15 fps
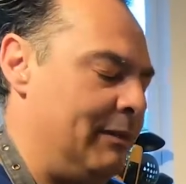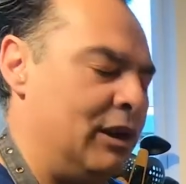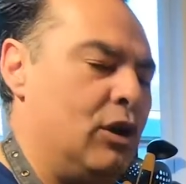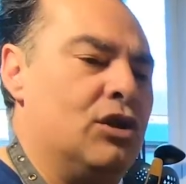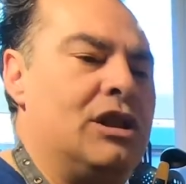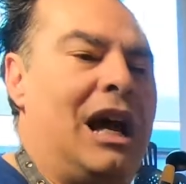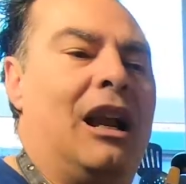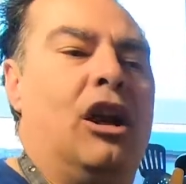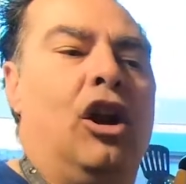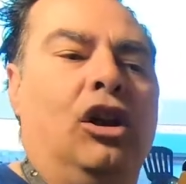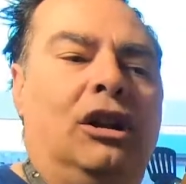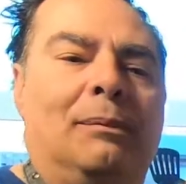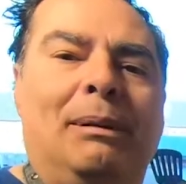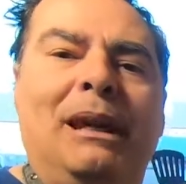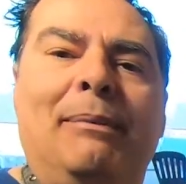Because a
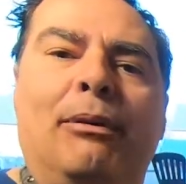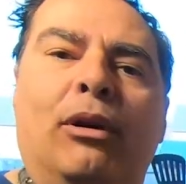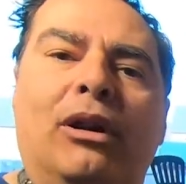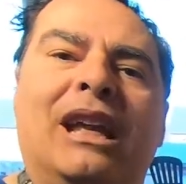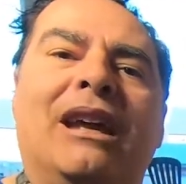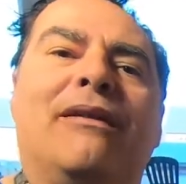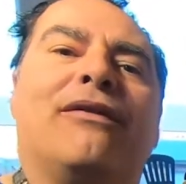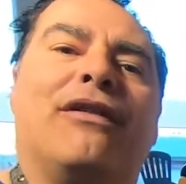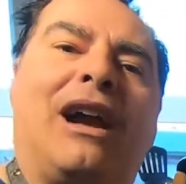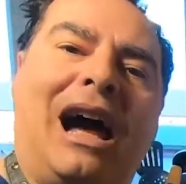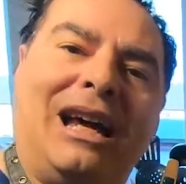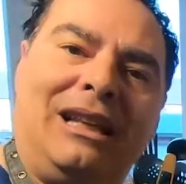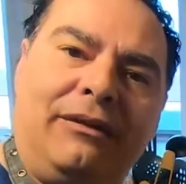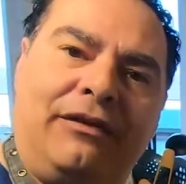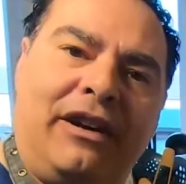lot of people, they
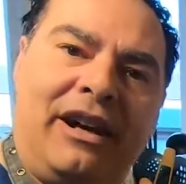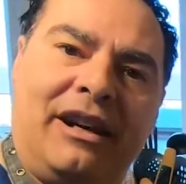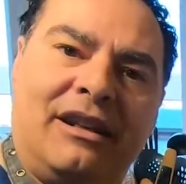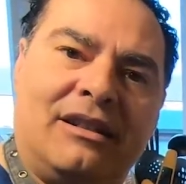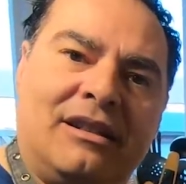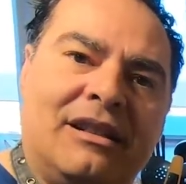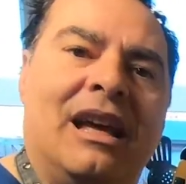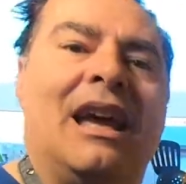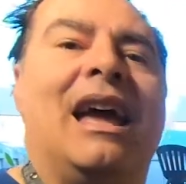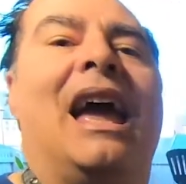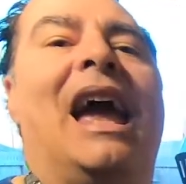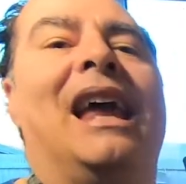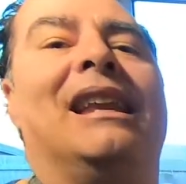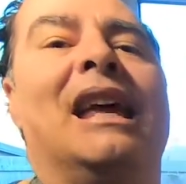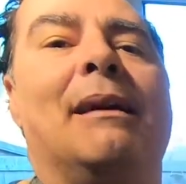fry it first
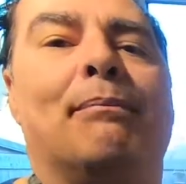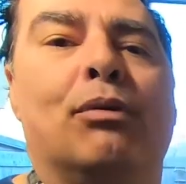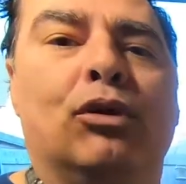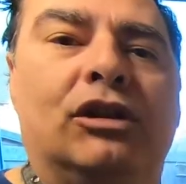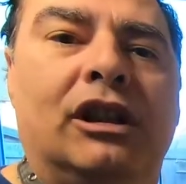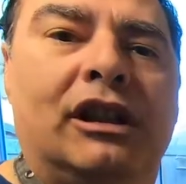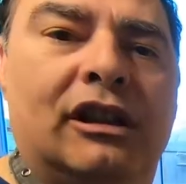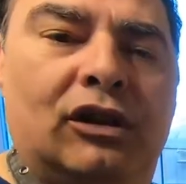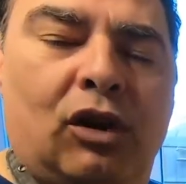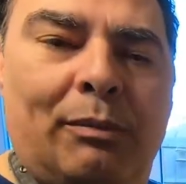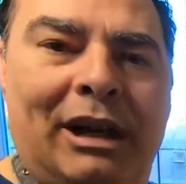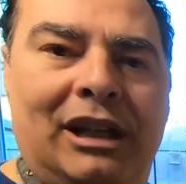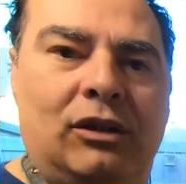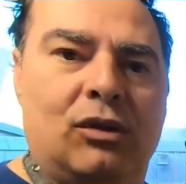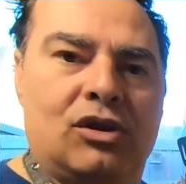and they put in
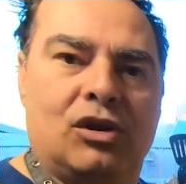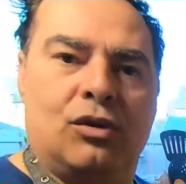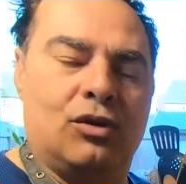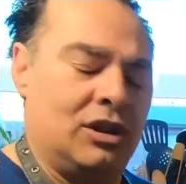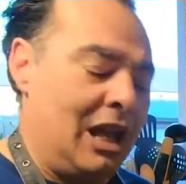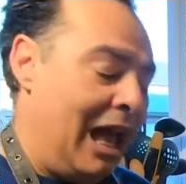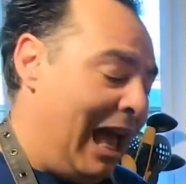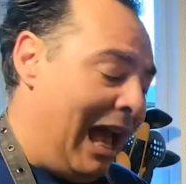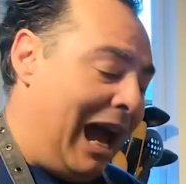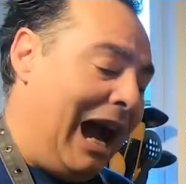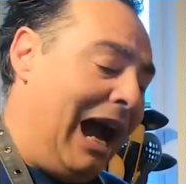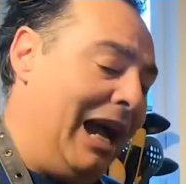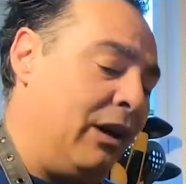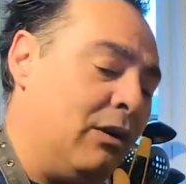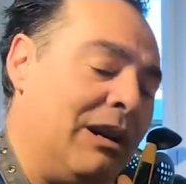tomato sauce.
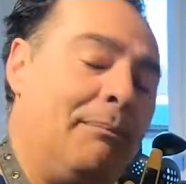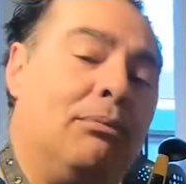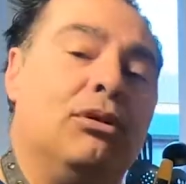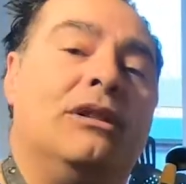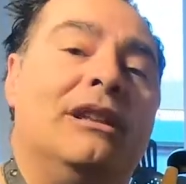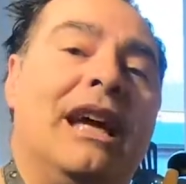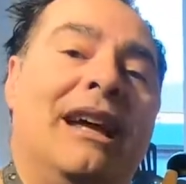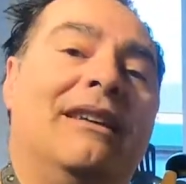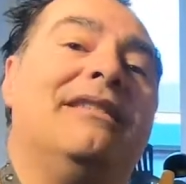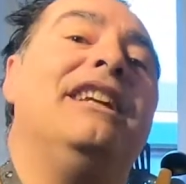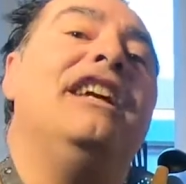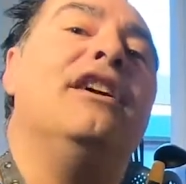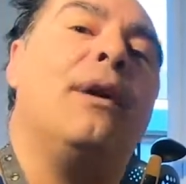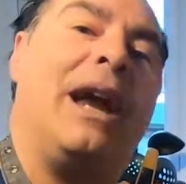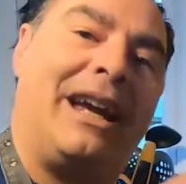I'm gonna put that
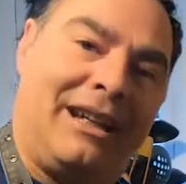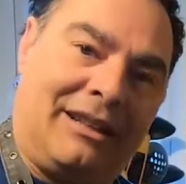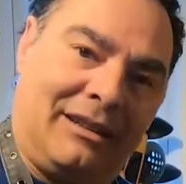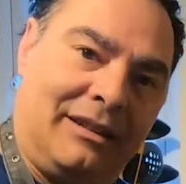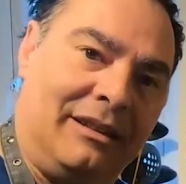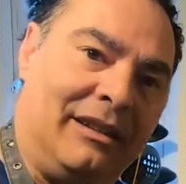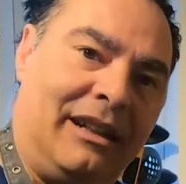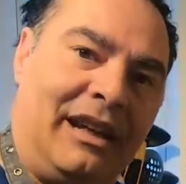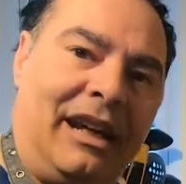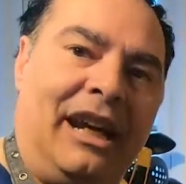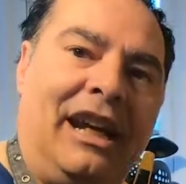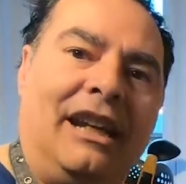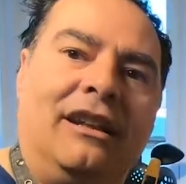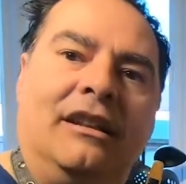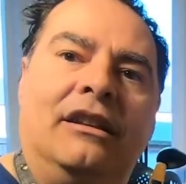direct
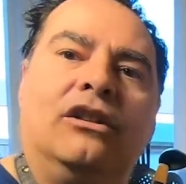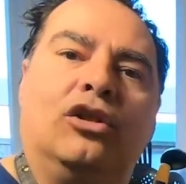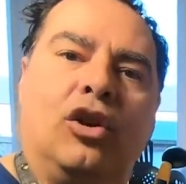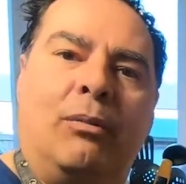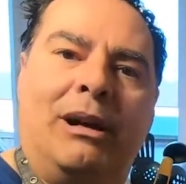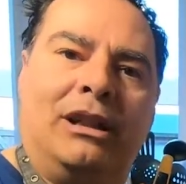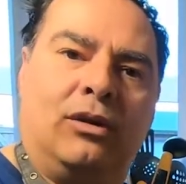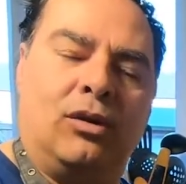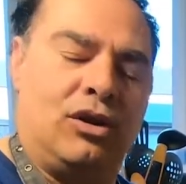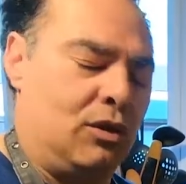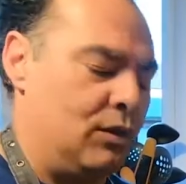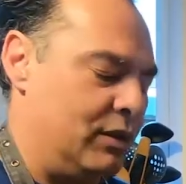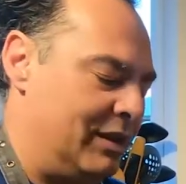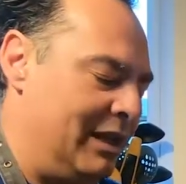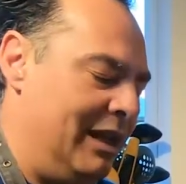in tomato
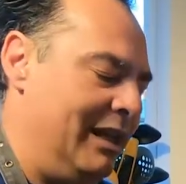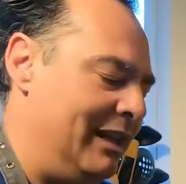sauce.